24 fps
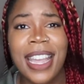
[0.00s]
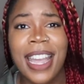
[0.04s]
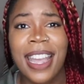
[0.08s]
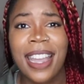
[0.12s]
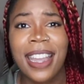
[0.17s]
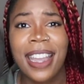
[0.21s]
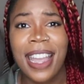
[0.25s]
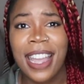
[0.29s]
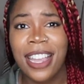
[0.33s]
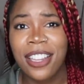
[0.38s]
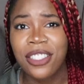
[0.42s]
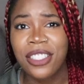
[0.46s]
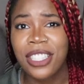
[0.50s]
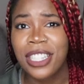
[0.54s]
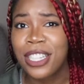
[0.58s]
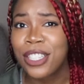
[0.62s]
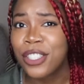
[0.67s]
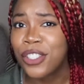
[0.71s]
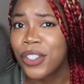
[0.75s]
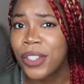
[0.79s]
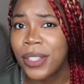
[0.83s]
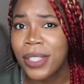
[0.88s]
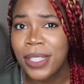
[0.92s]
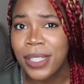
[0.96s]
I actually
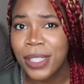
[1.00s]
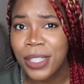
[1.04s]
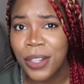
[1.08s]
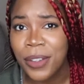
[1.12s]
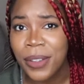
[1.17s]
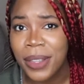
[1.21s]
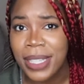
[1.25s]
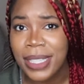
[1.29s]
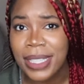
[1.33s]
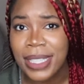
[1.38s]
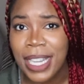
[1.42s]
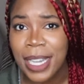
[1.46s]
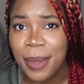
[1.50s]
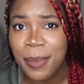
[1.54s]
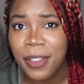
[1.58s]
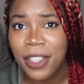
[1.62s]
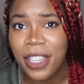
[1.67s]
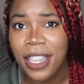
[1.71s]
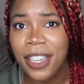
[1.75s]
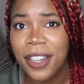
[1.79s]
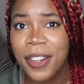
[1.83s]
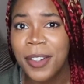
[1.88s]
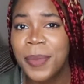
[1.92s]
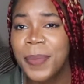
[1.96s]
enjoy the snow this time of year
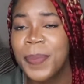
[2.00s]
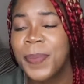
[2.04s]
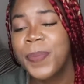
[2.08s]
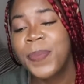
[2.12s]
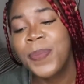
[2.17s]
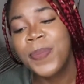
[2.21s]
year.